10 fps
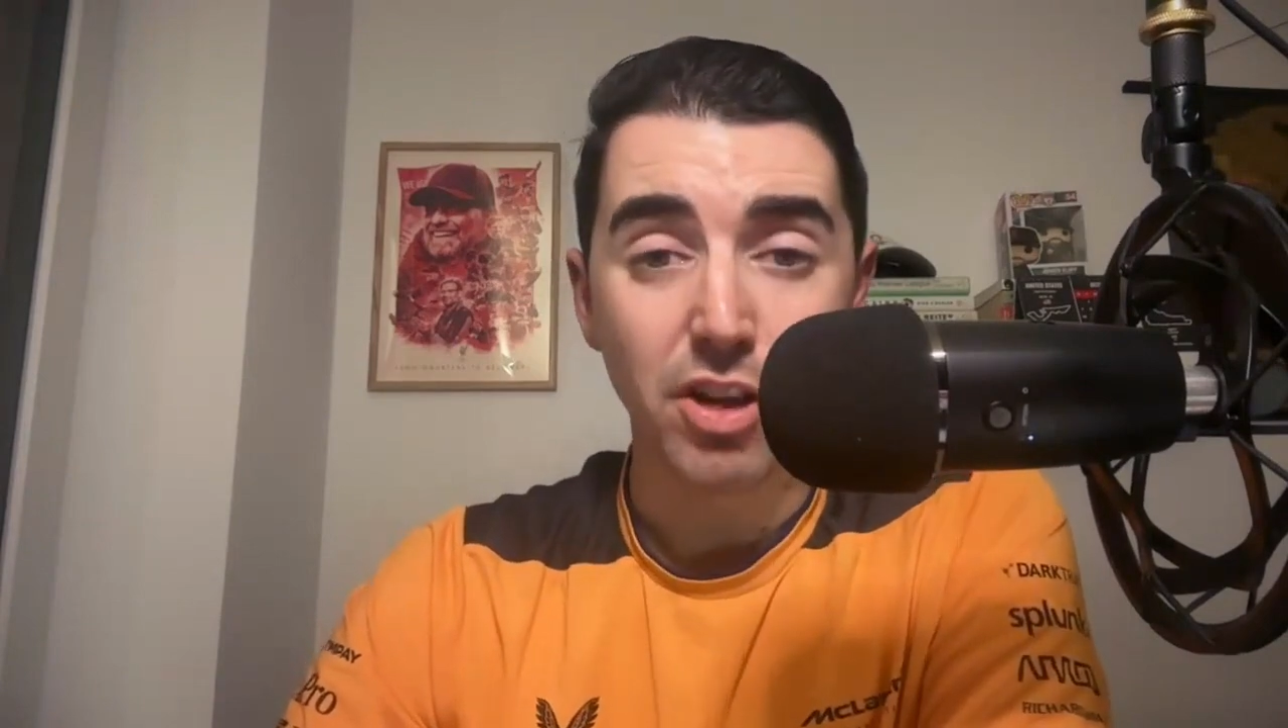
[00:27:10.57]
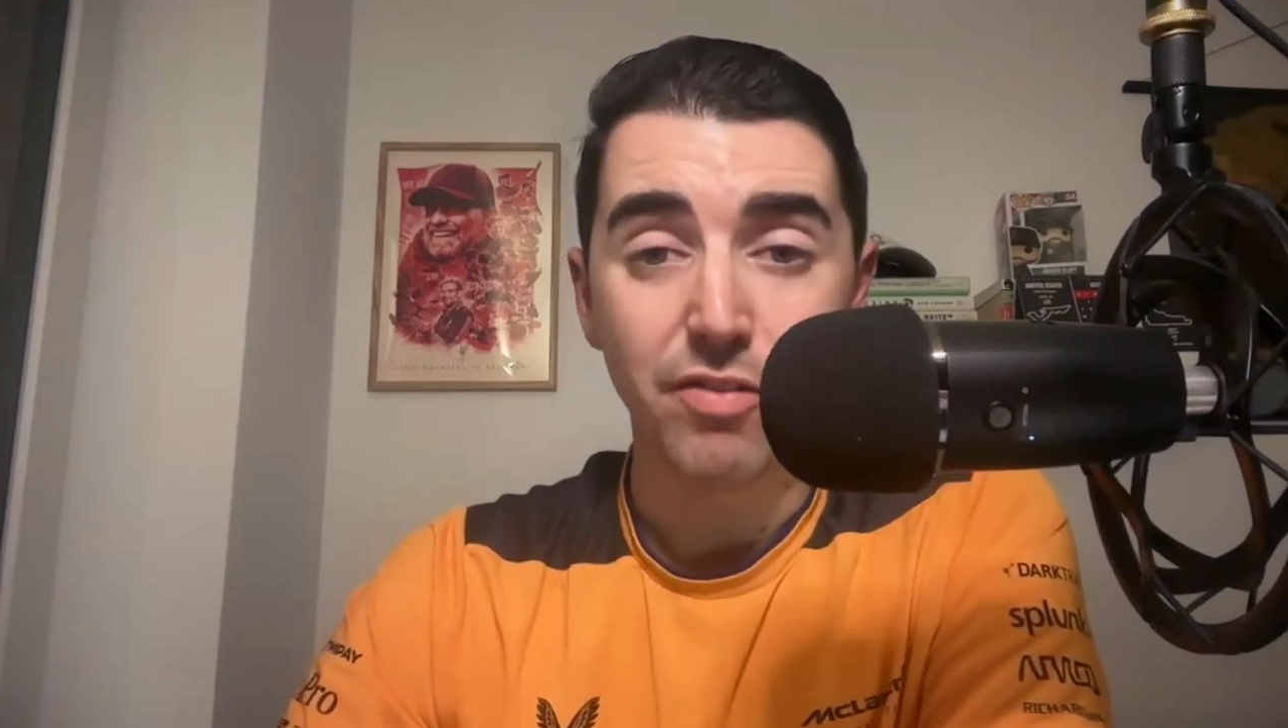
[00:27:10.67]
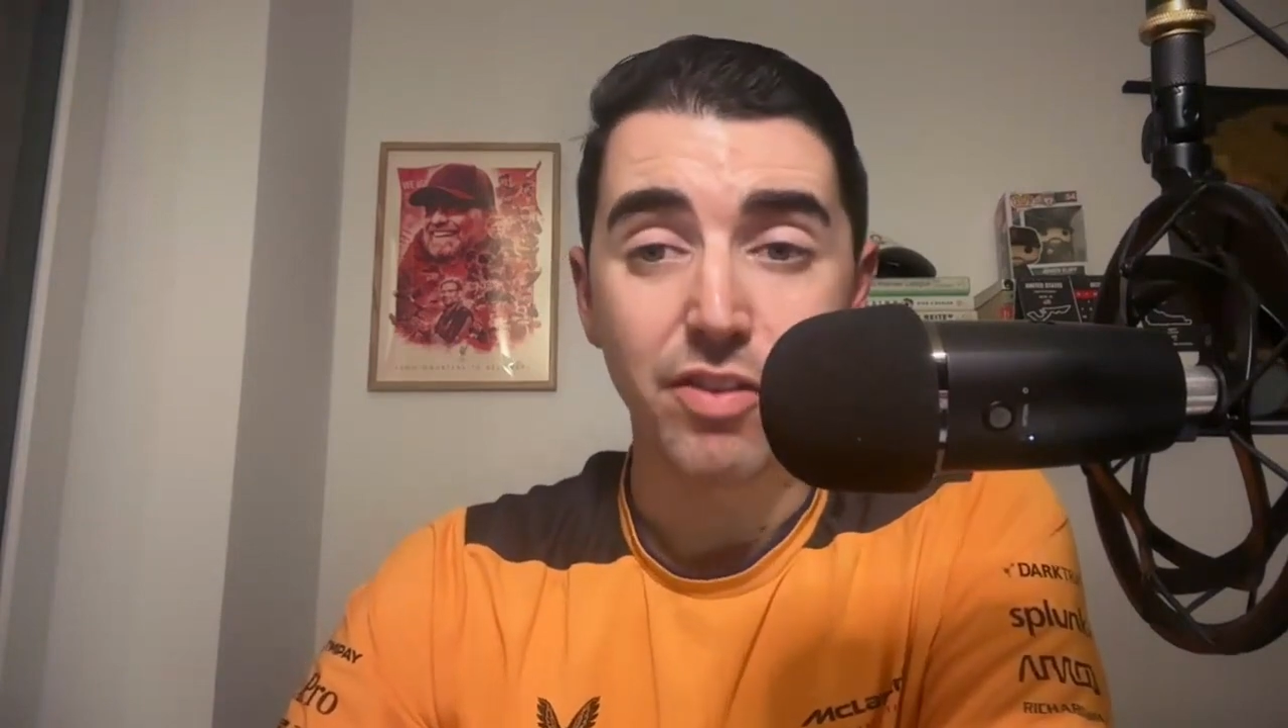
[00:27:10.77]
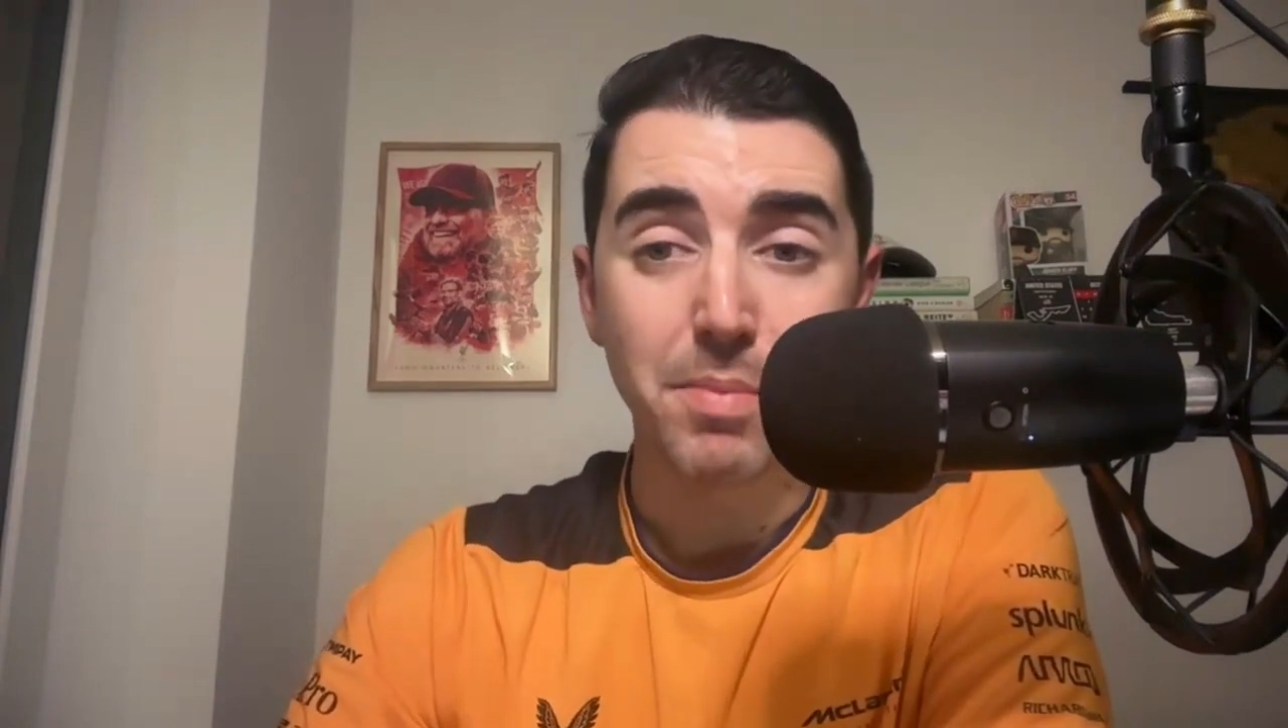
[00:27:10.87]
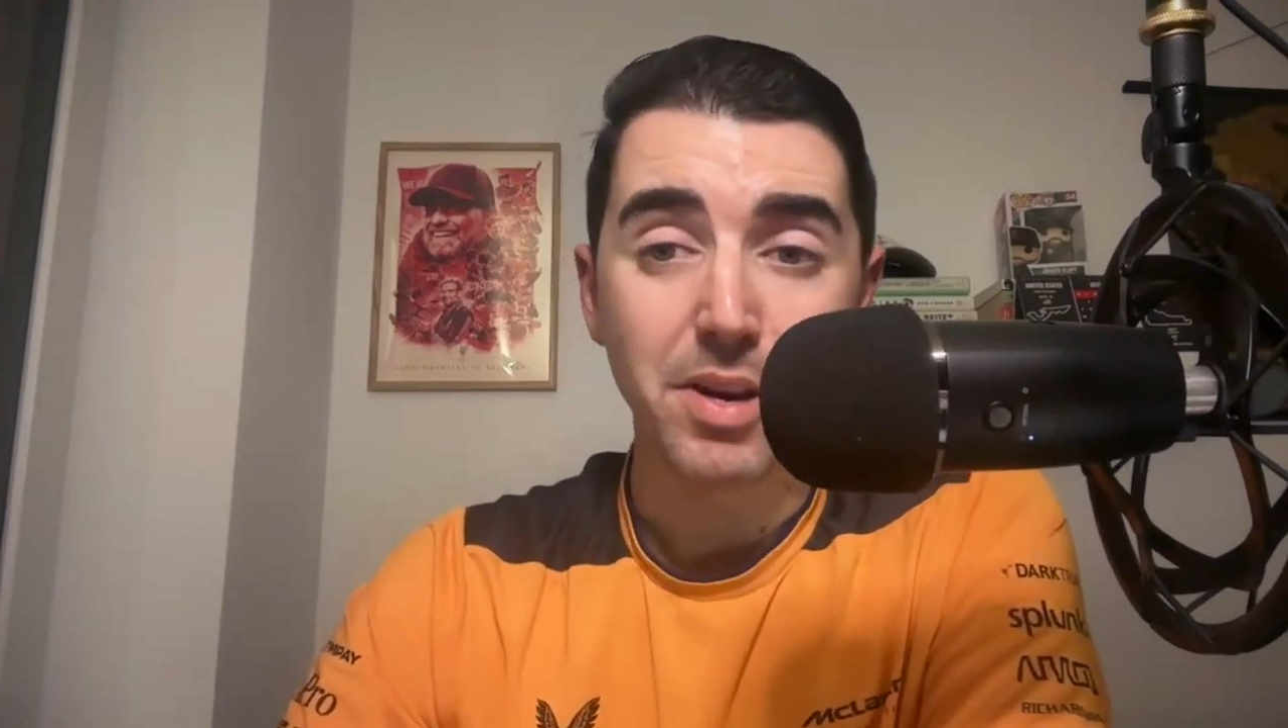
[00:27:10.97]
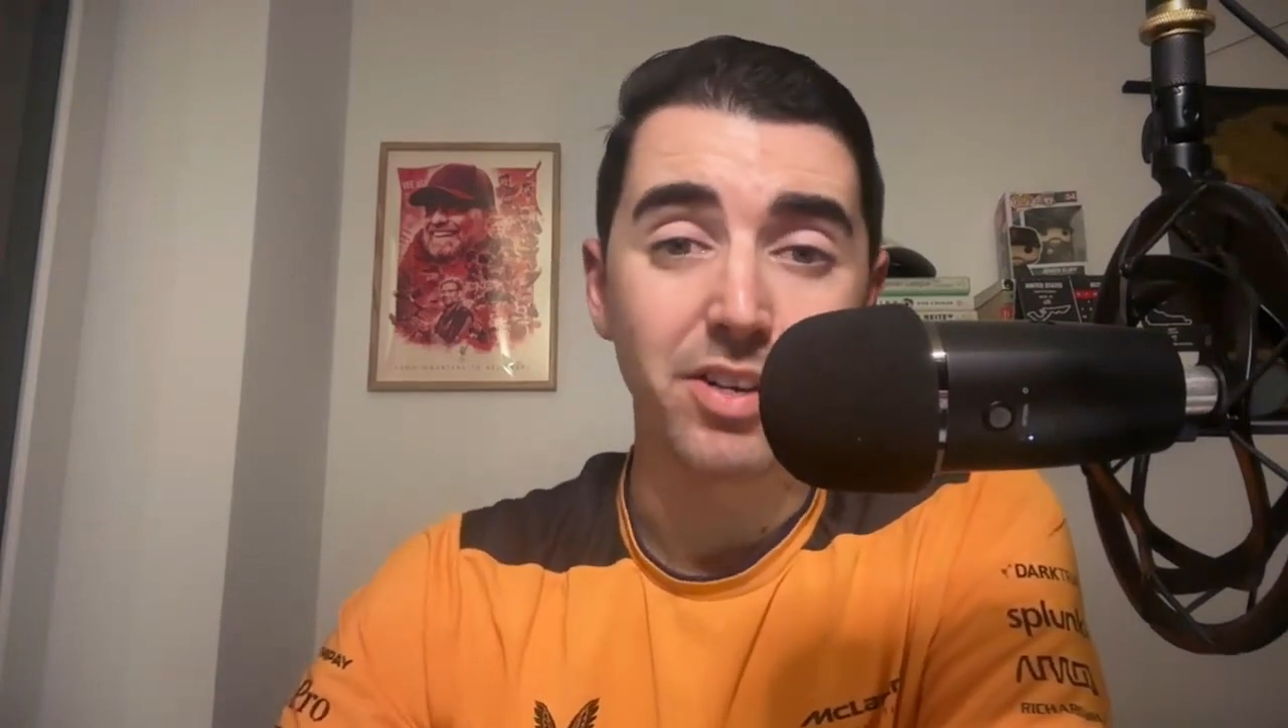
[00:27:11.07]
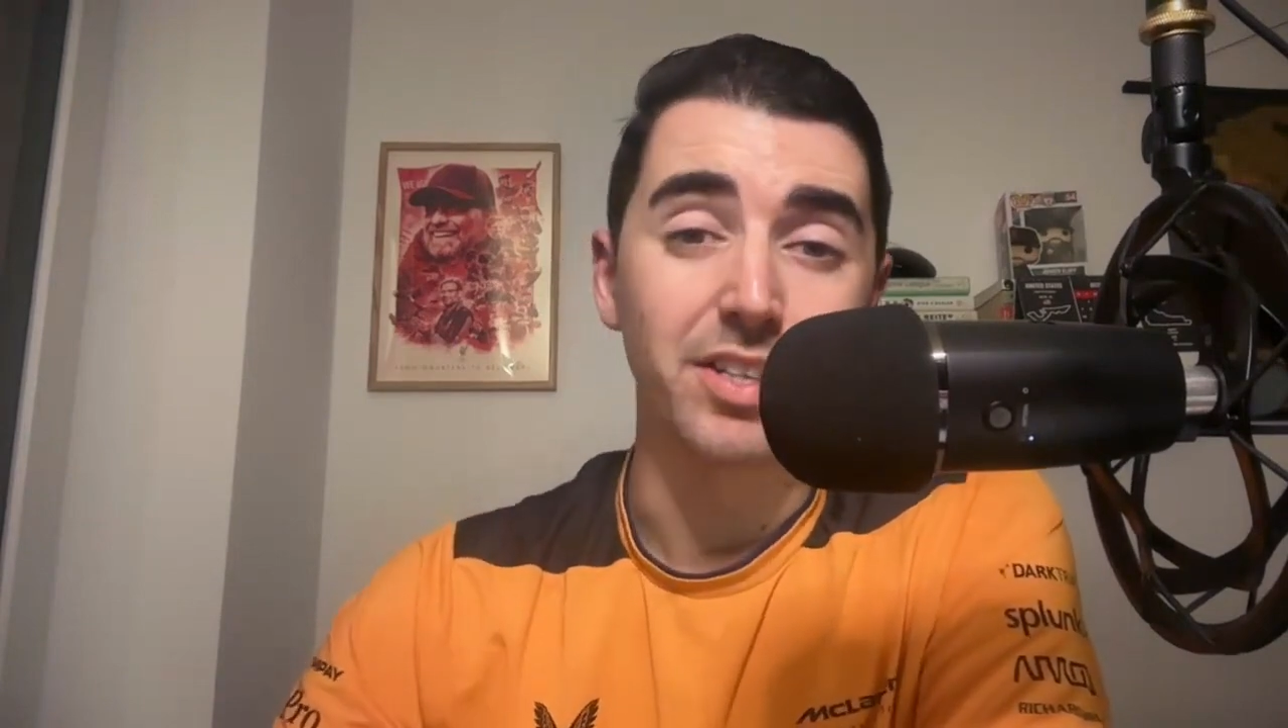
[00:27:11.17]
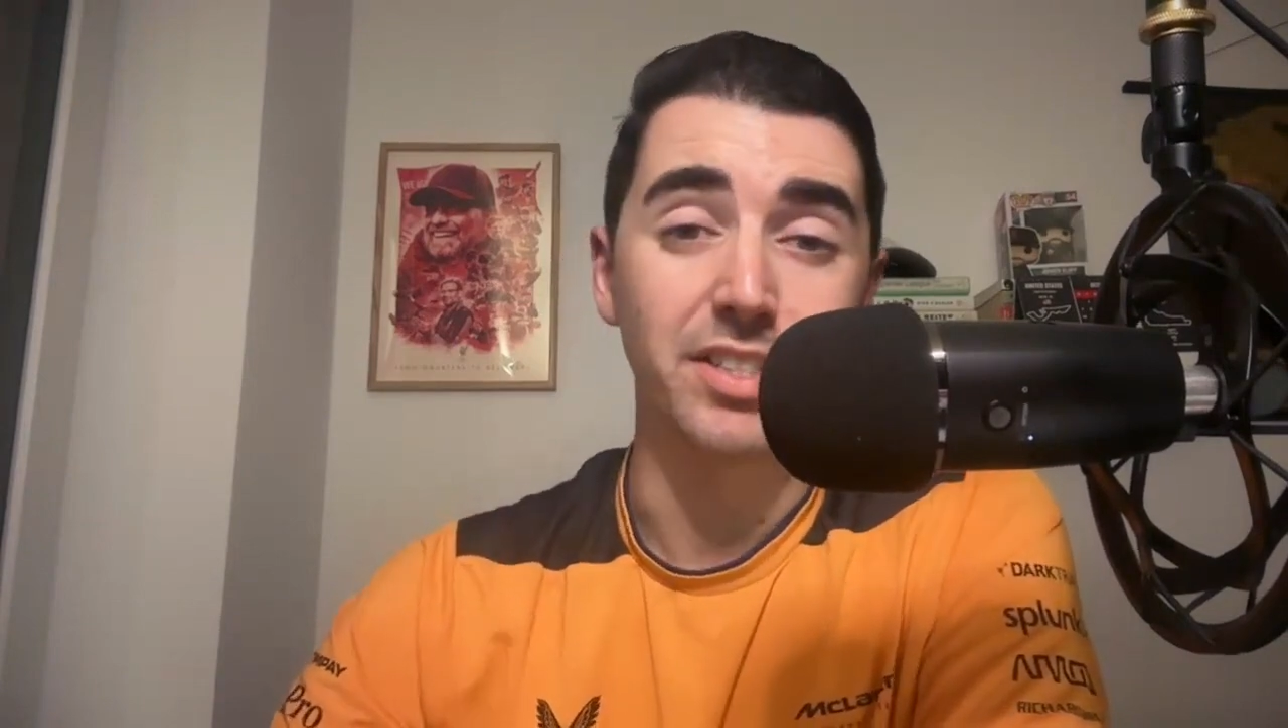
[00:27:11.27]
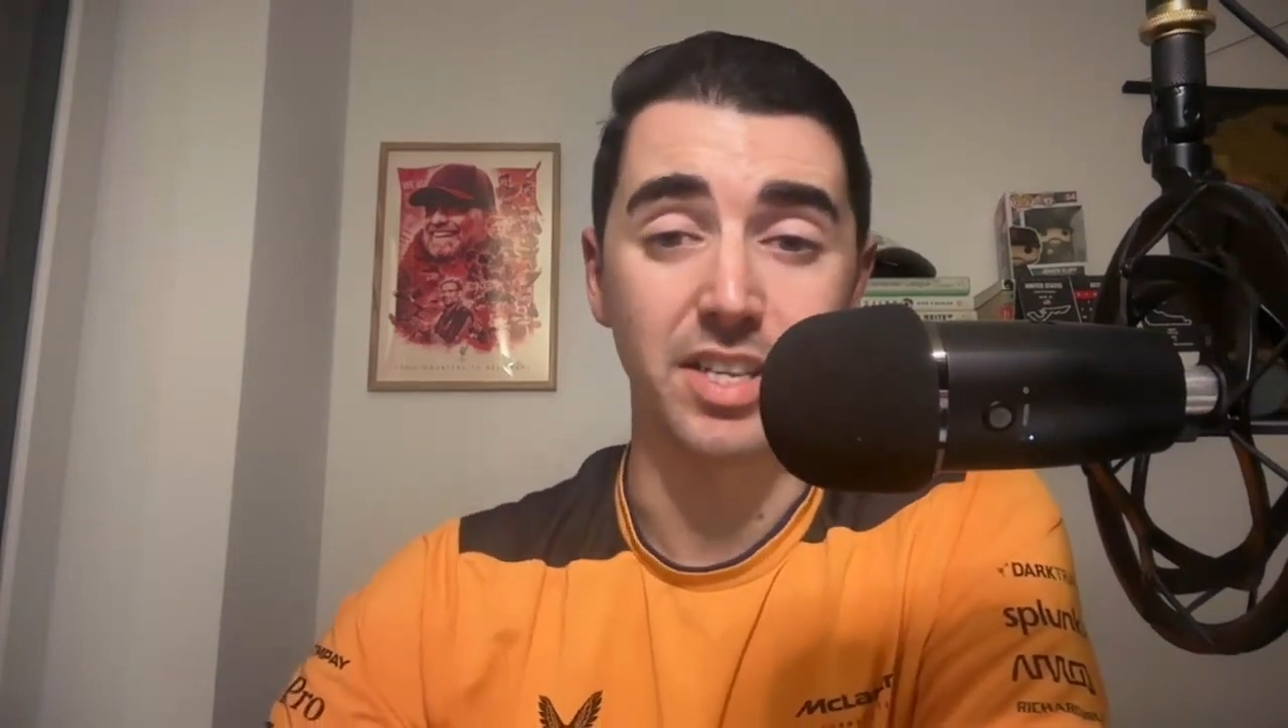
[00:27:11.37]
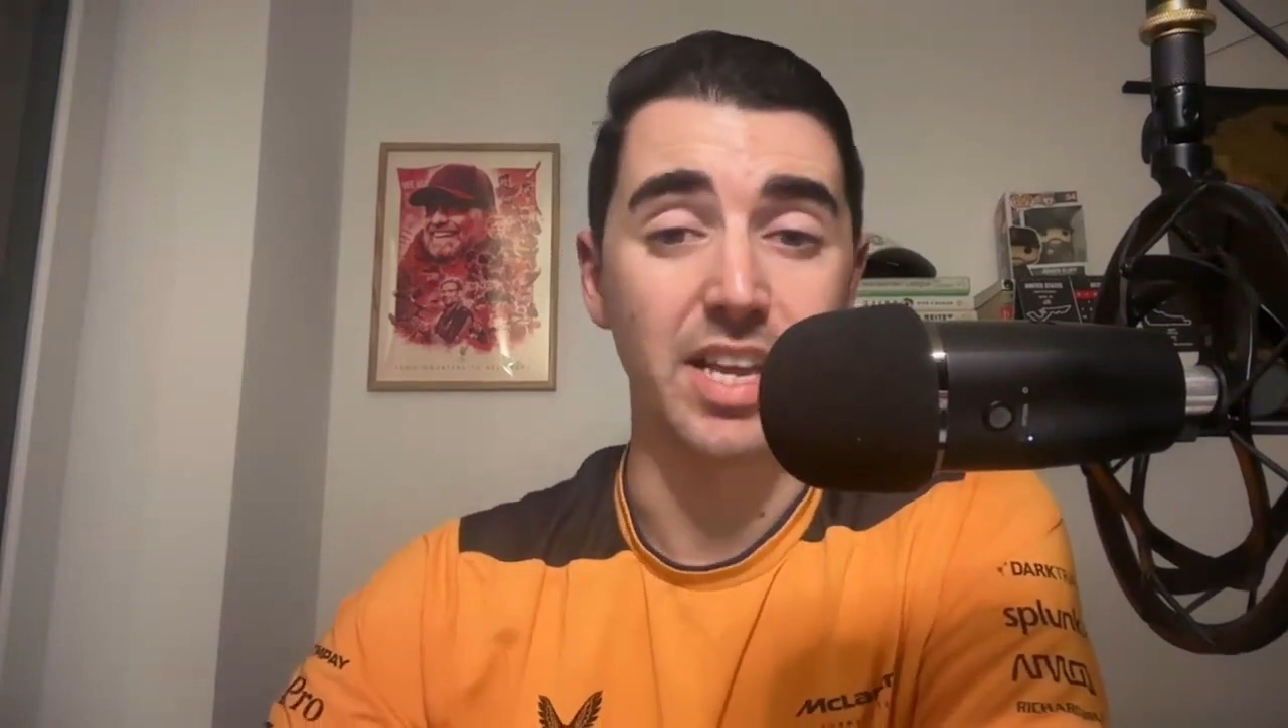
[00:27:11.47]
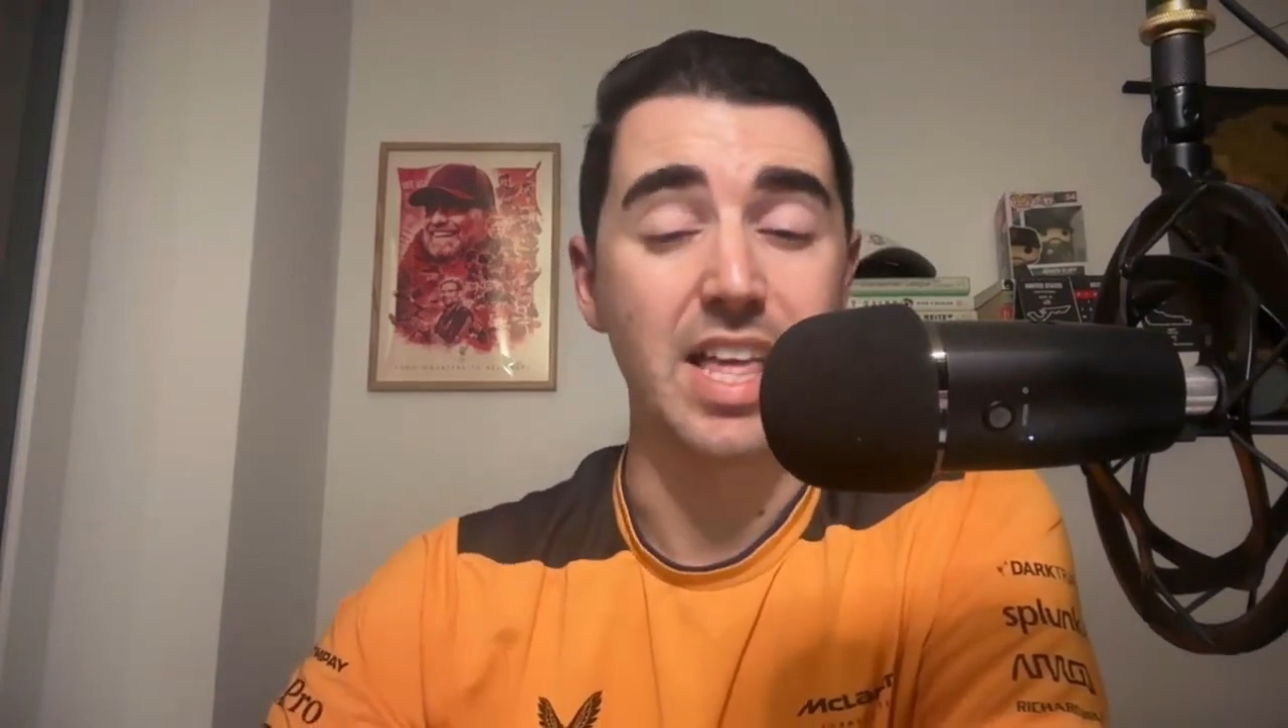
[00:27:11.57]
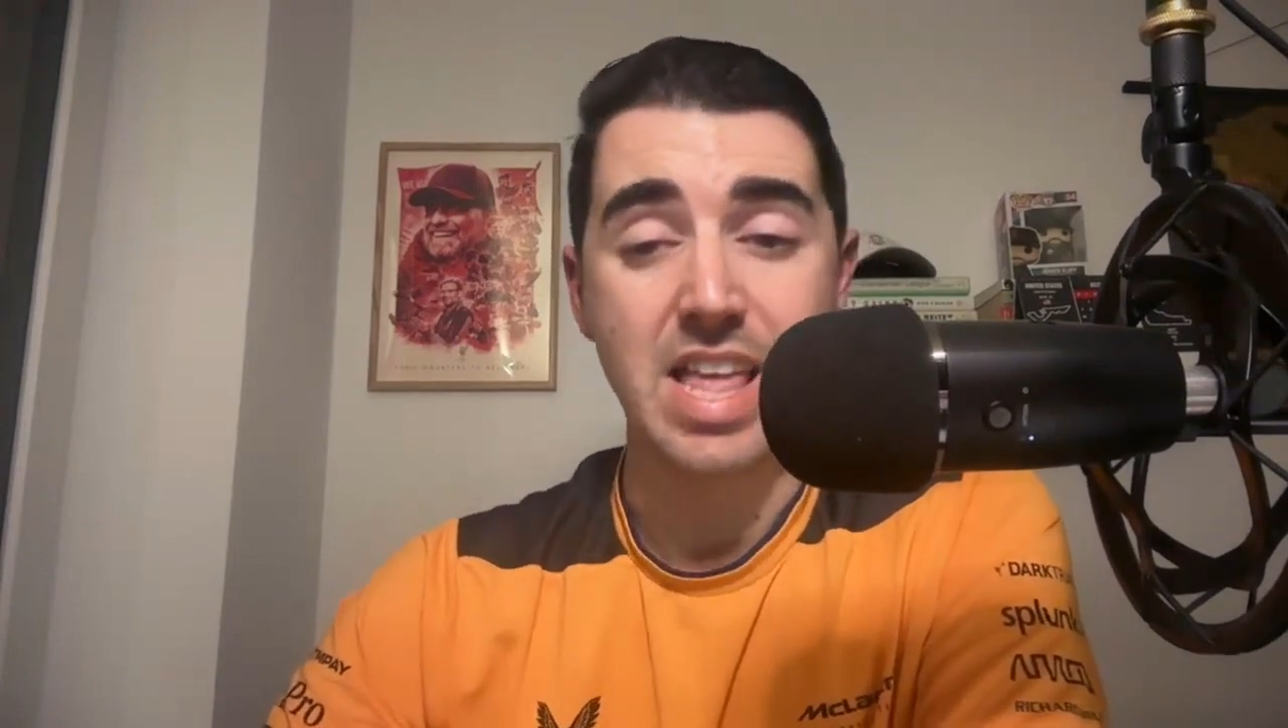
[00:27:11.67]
of the Americas